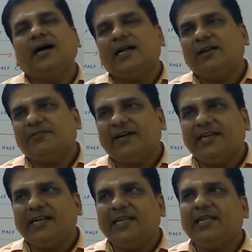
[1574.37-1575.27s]
and
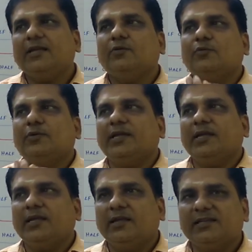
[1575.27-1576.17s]
finally
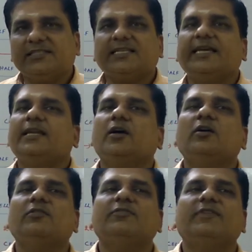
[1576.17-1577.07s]
we sign
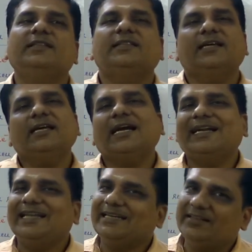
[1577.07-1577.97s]
off with the
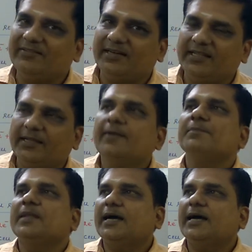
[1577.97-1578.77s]
conductivity.